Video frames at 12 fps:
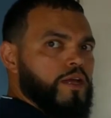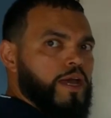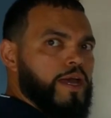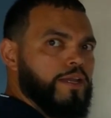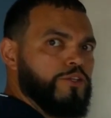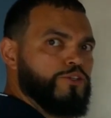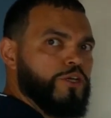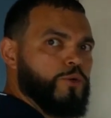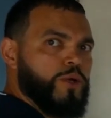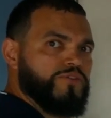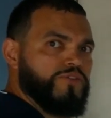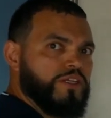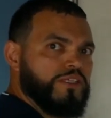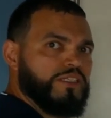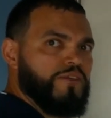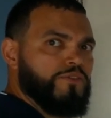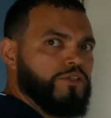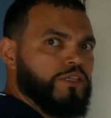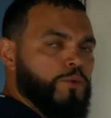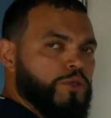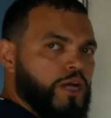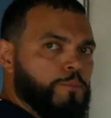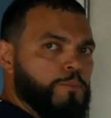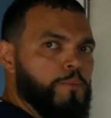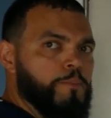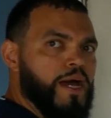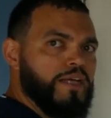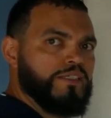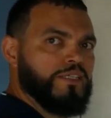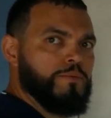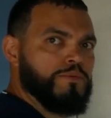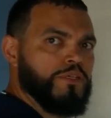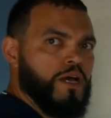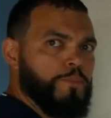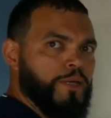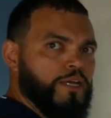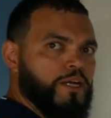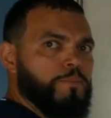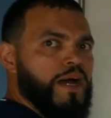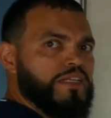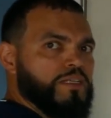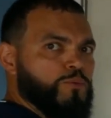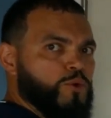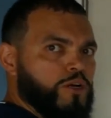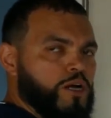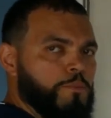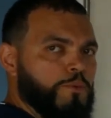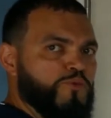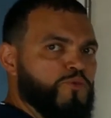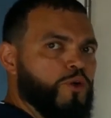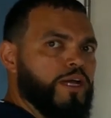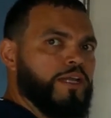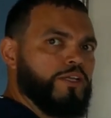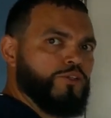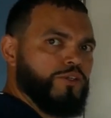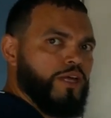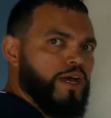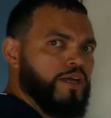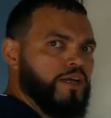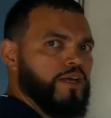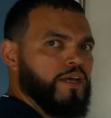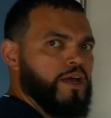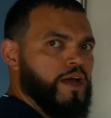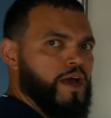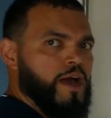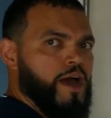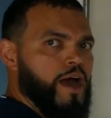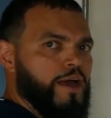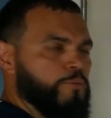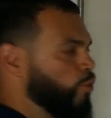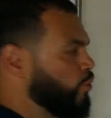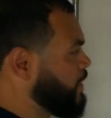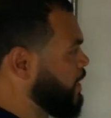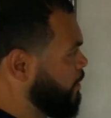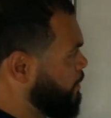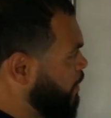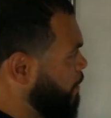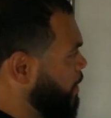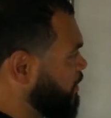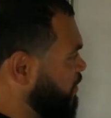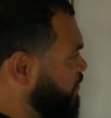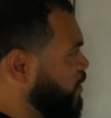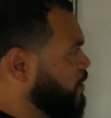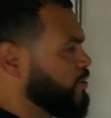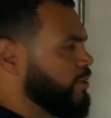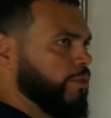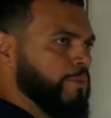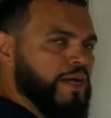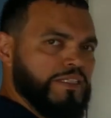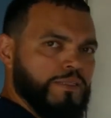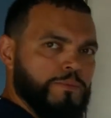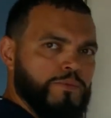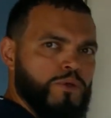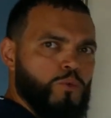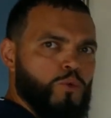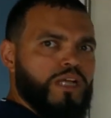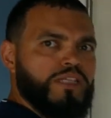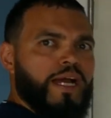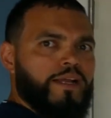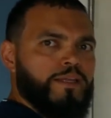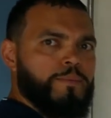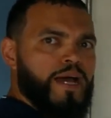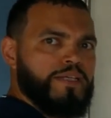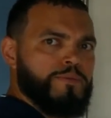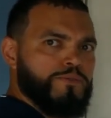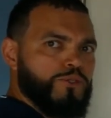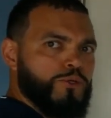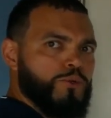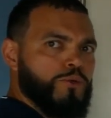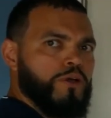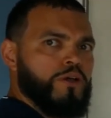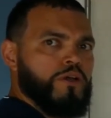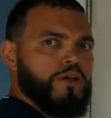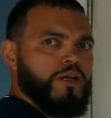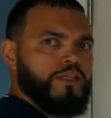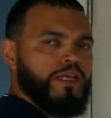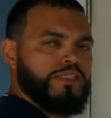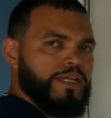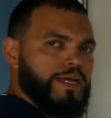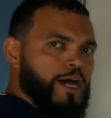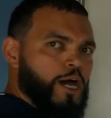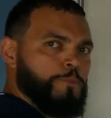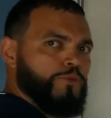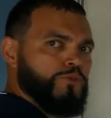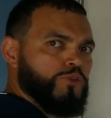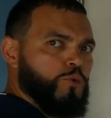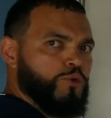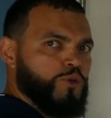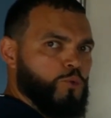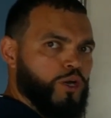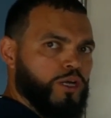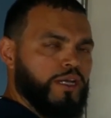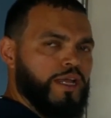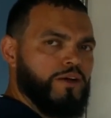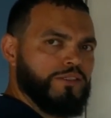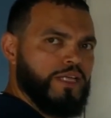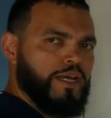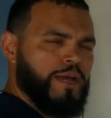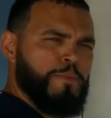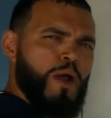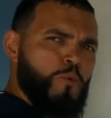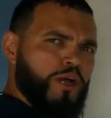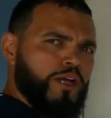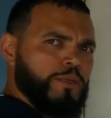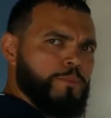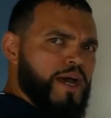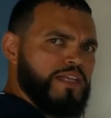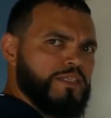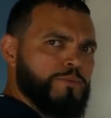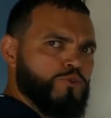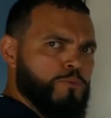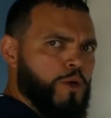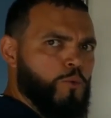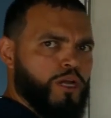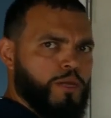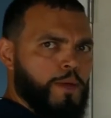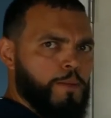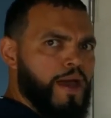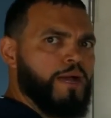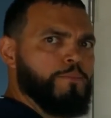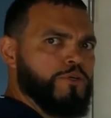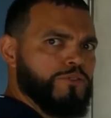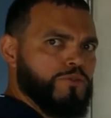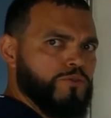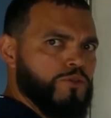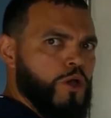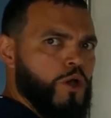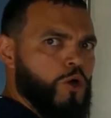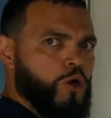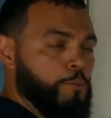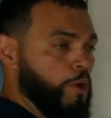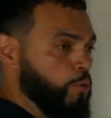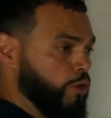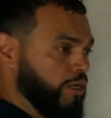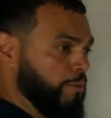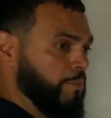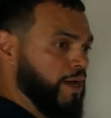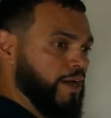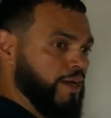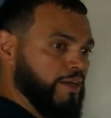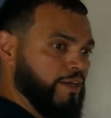Eddie G, Grace Fitness 7. Today we're talking about biceps, a beginner bicep workout. But before we get into that, I wrote down a little bit about the function of the biceps. What exactly the biceps do, that's going to help you. So when you're working out, it's like, am I working the biceps or am I working my back muscles? Or am I working my